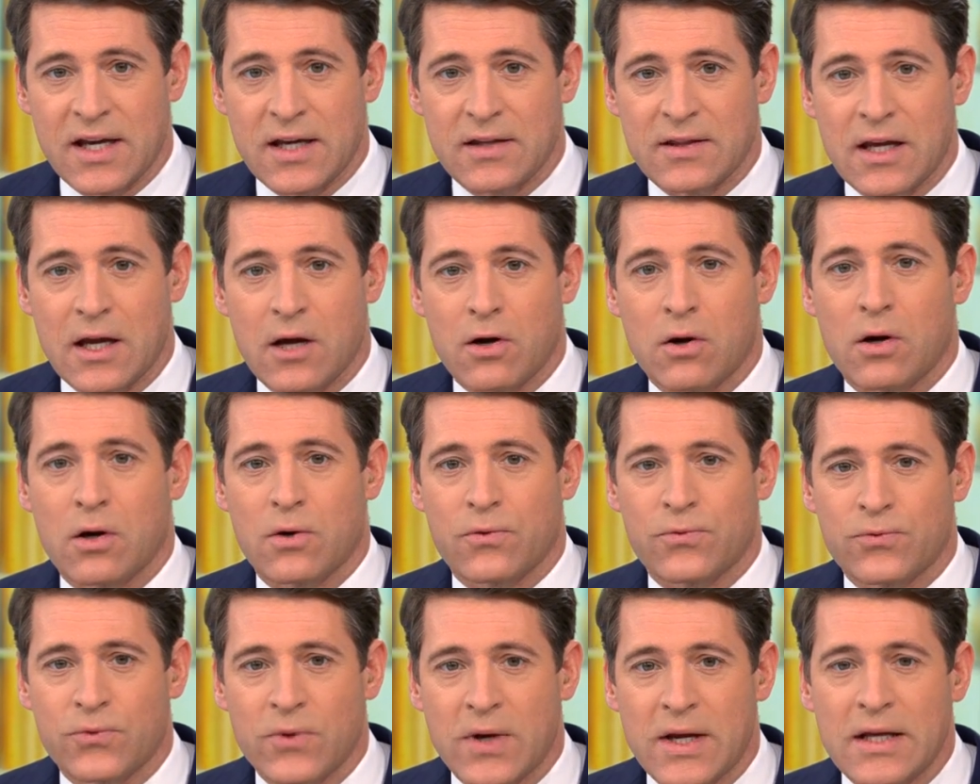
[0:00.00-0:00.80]
saying they are
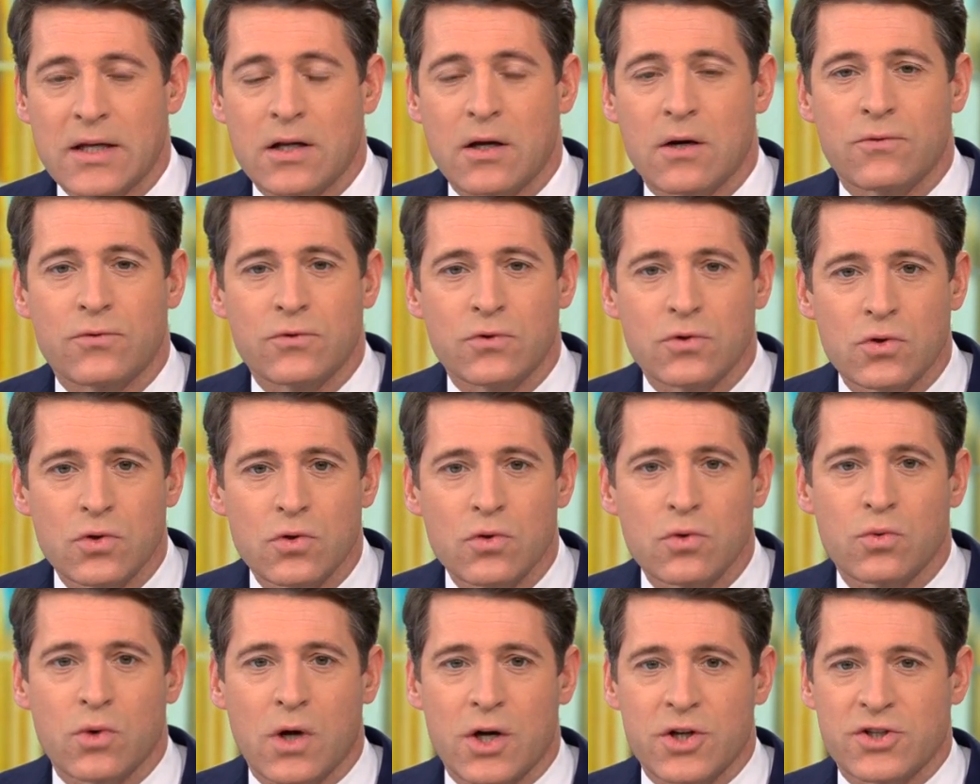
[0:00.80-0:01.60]
afraid of
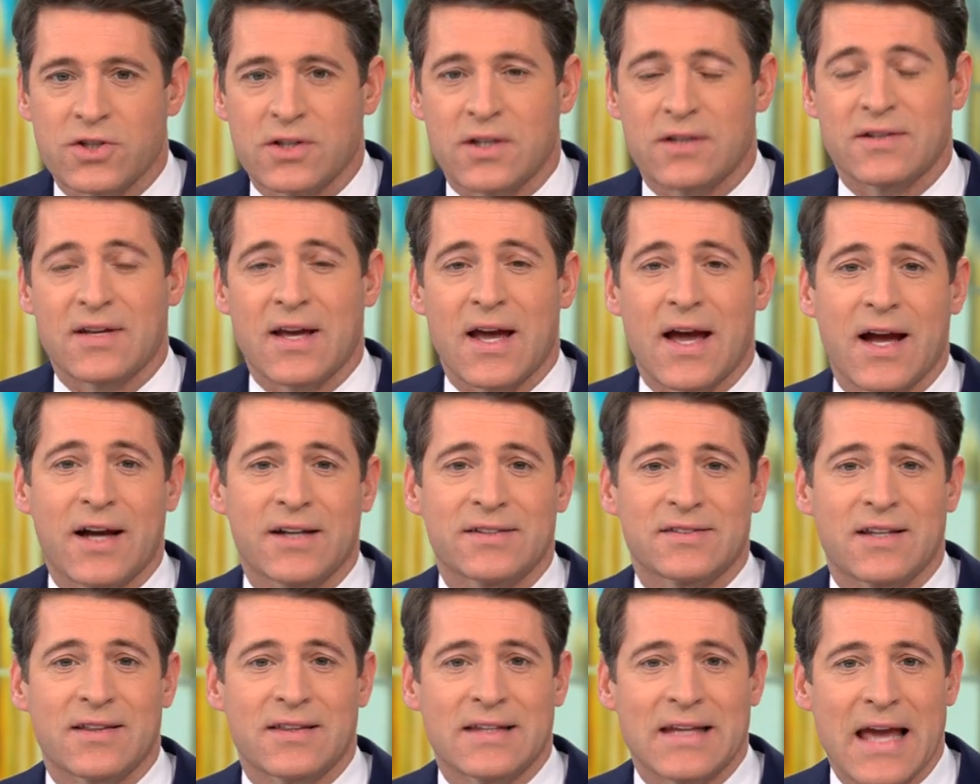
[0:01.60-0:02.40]
new Russian
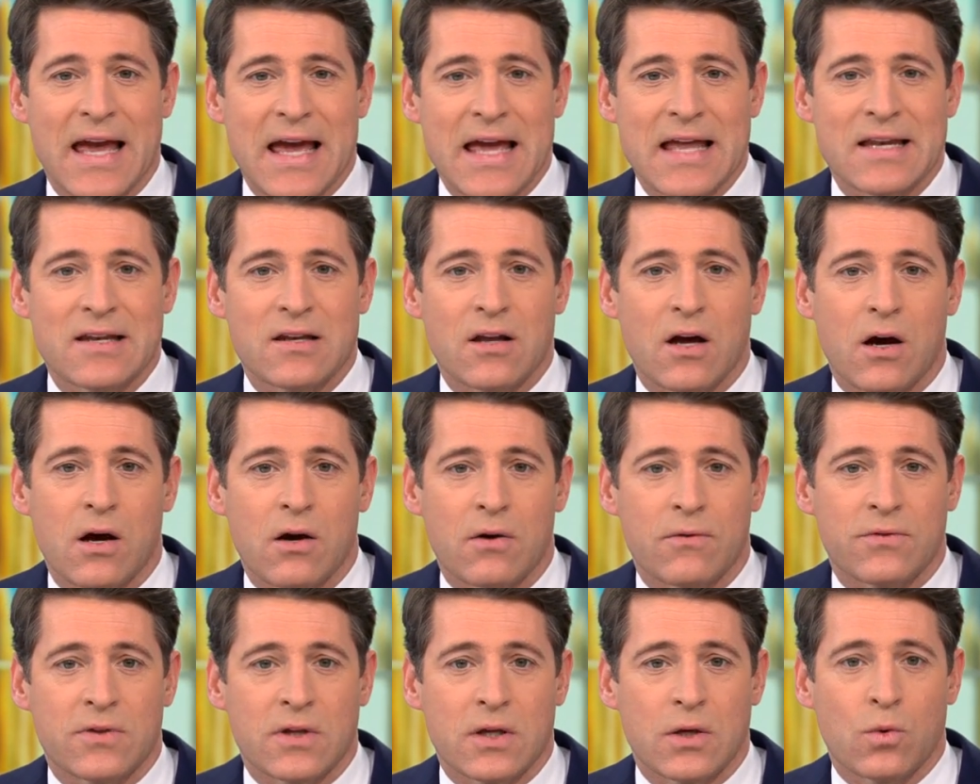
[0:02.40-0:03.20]
attacks at the end
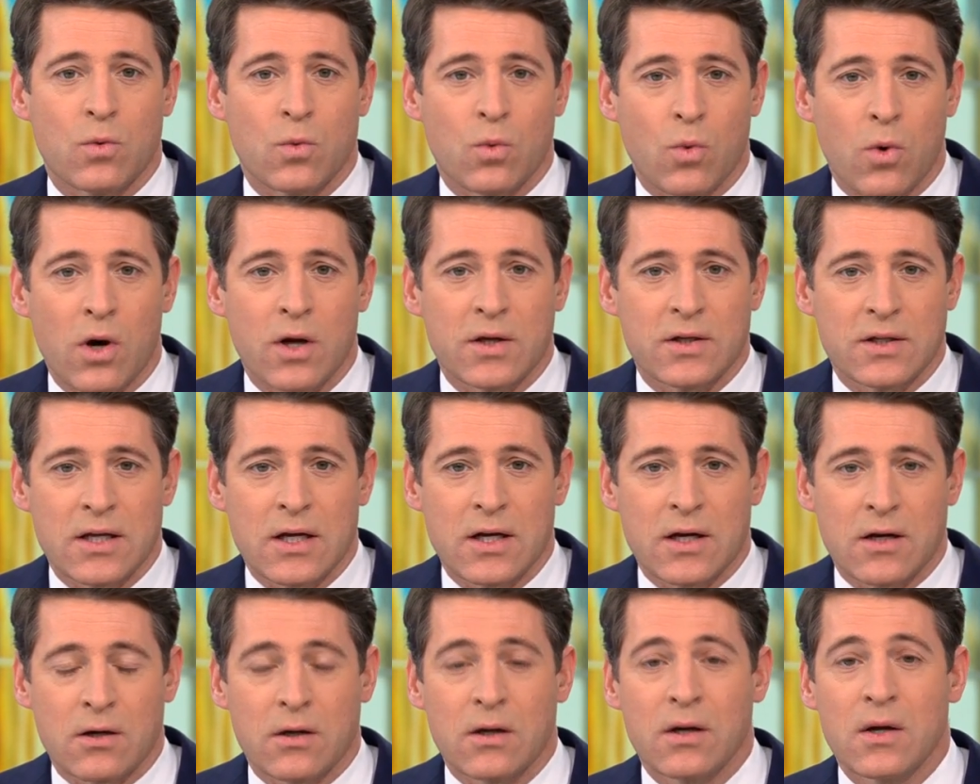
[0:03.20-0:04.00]
of the
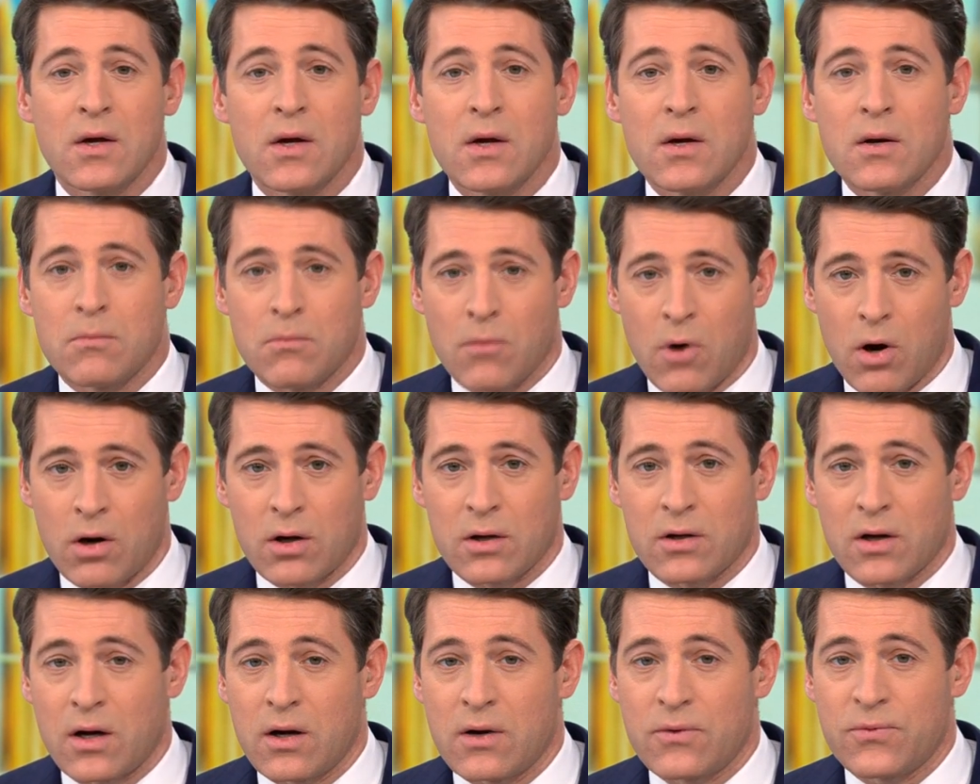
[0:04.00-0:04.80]
one-year
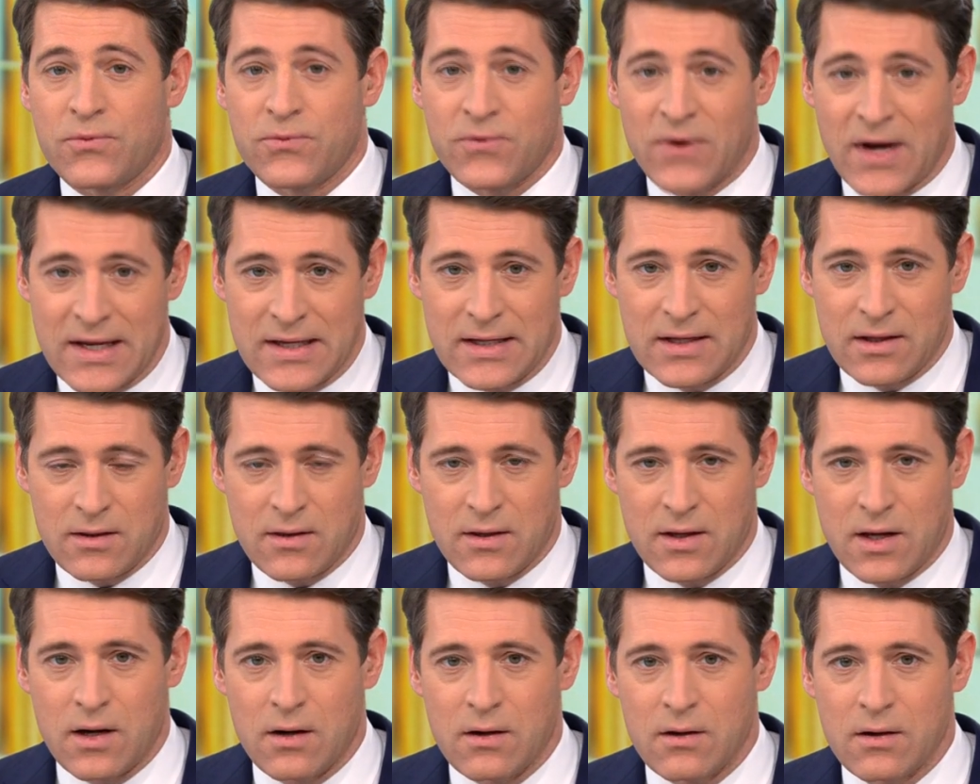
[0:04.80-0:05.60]
mark of fighting
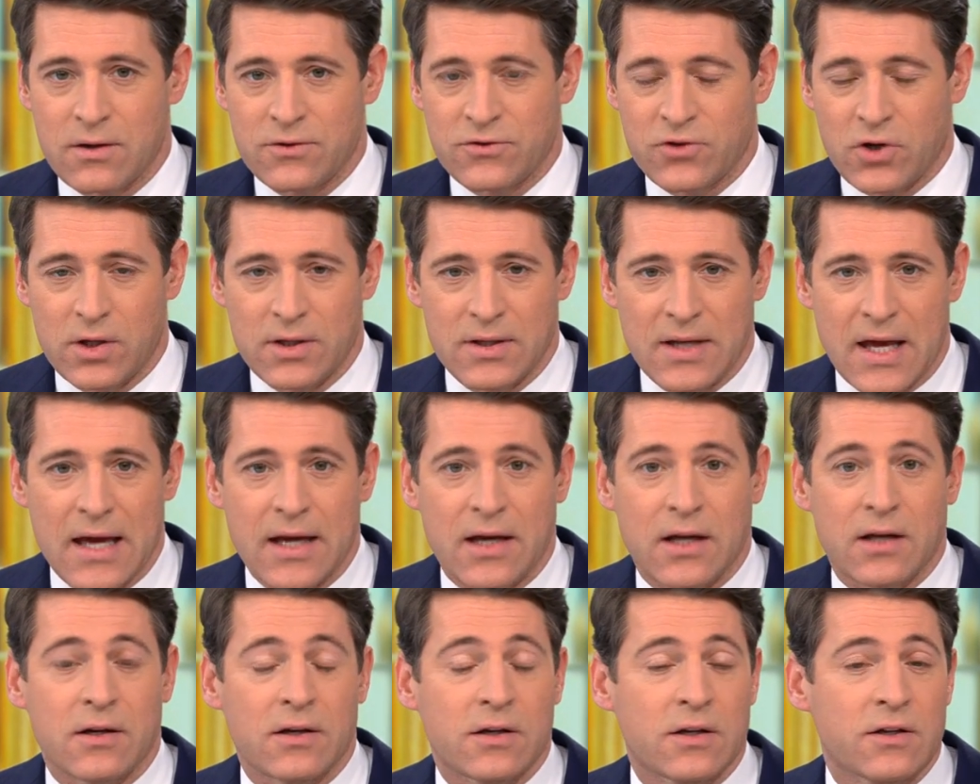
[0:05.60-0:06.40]
there. And Charlie
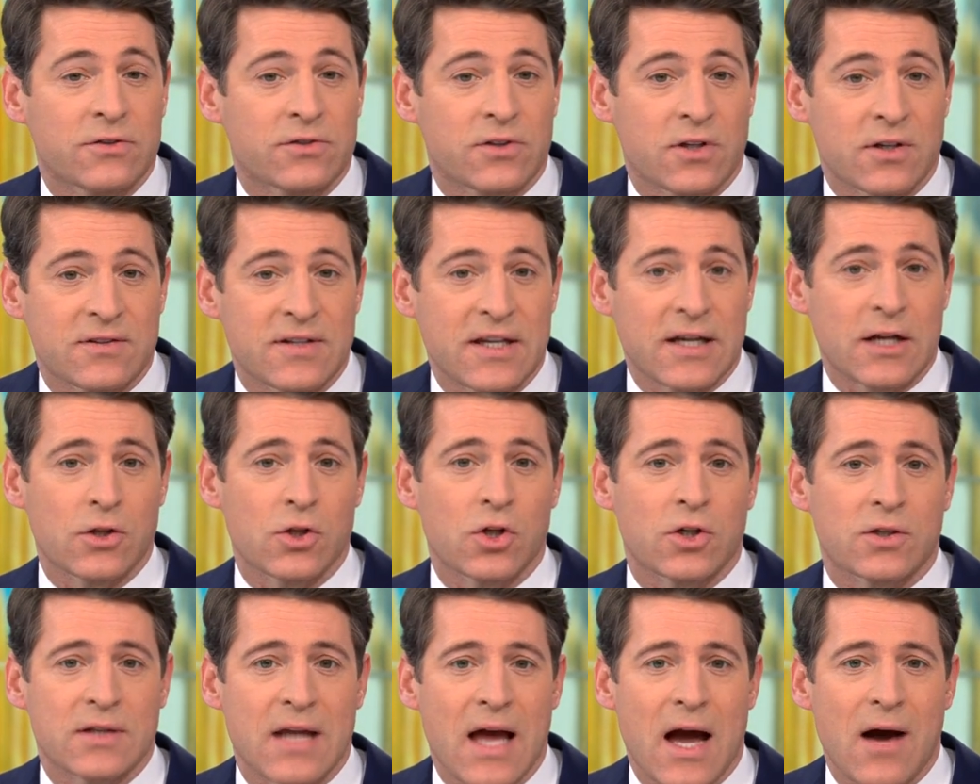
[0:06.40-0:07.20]
D'Agata is going to take a
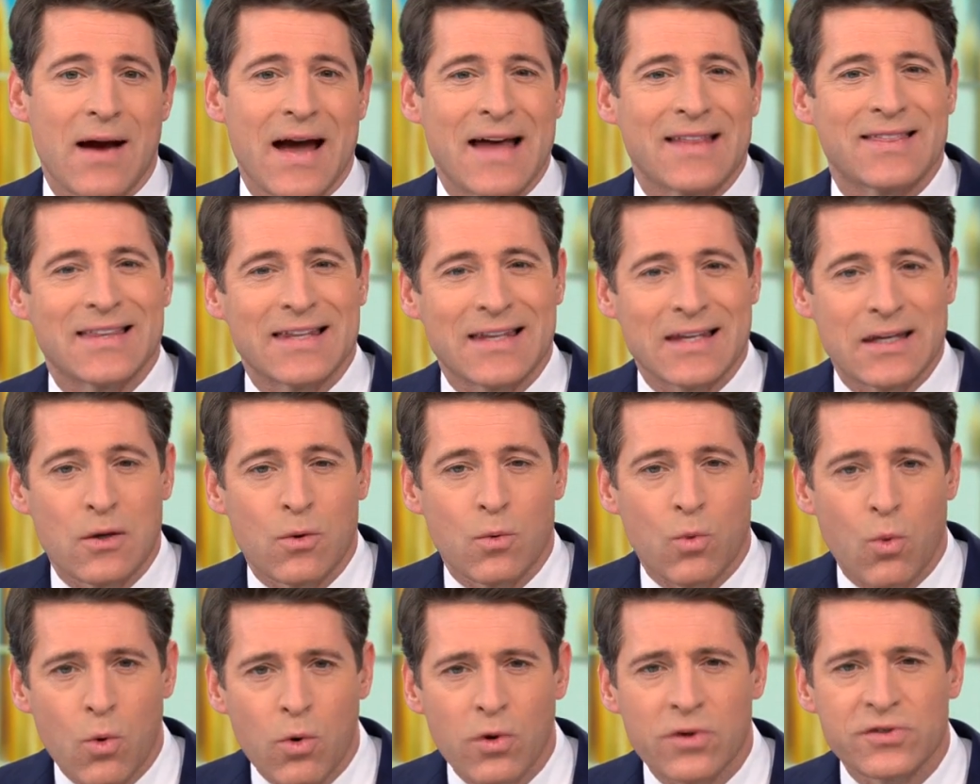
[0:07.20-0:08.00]
look now at the
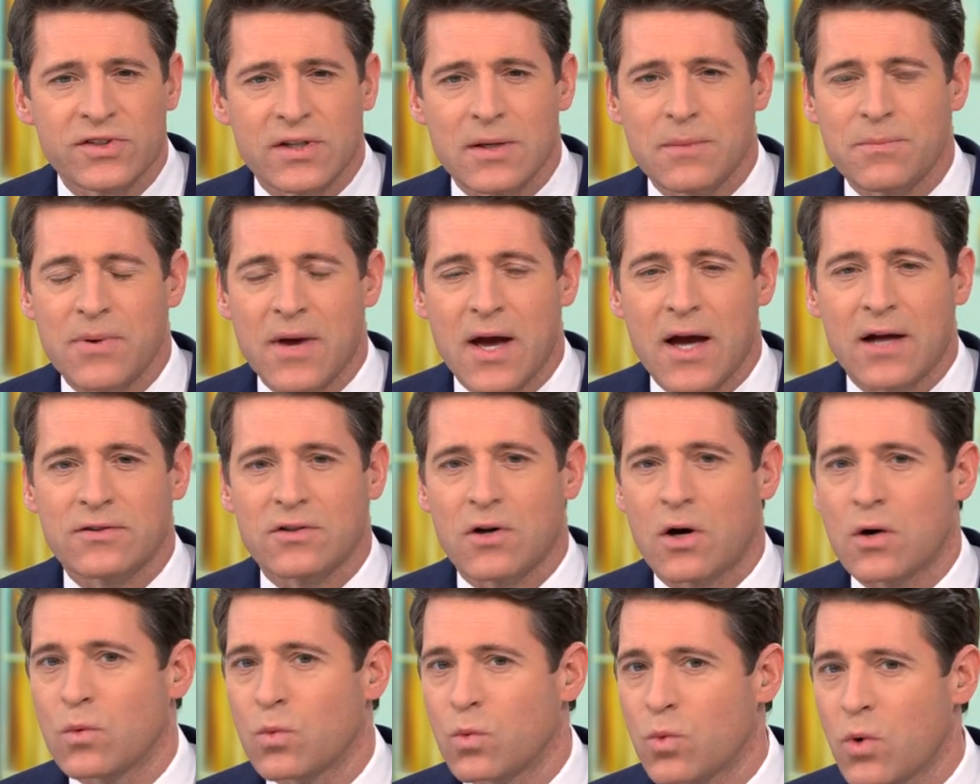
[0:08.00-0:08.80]
war's impact
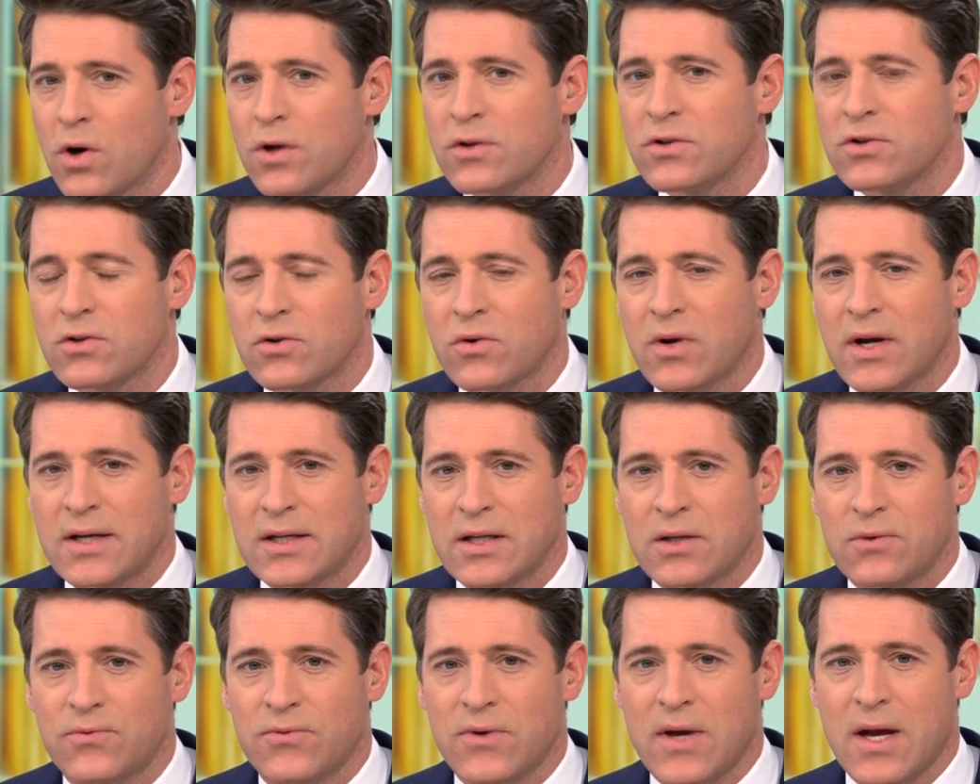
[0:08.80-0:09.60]
on one
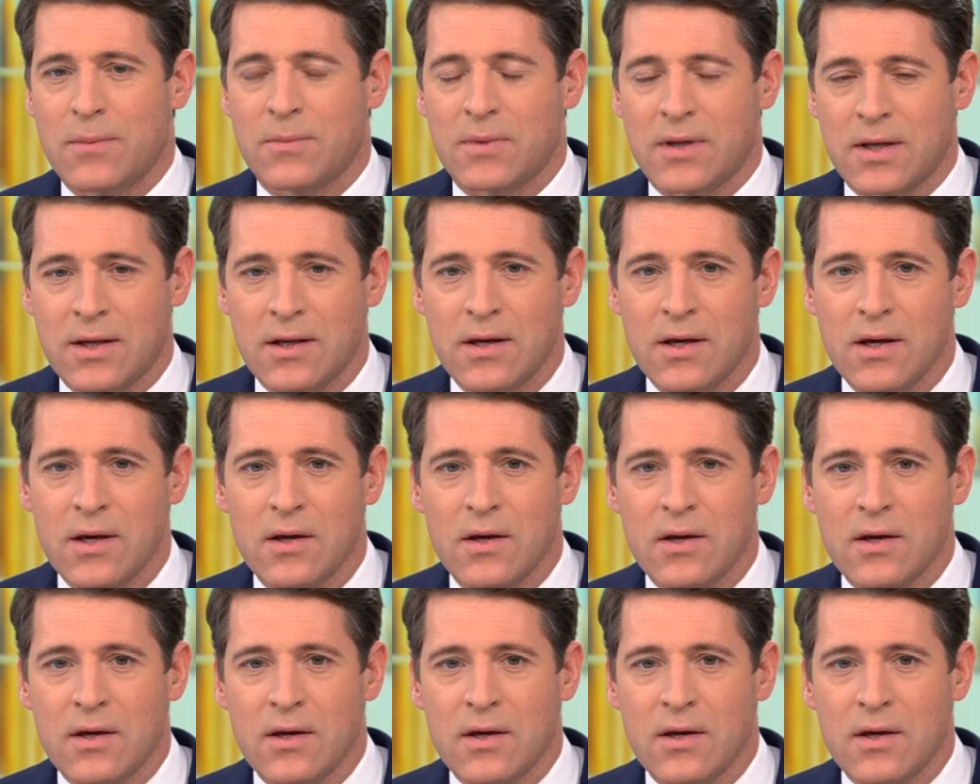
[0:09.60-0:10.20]
Ukrainian family.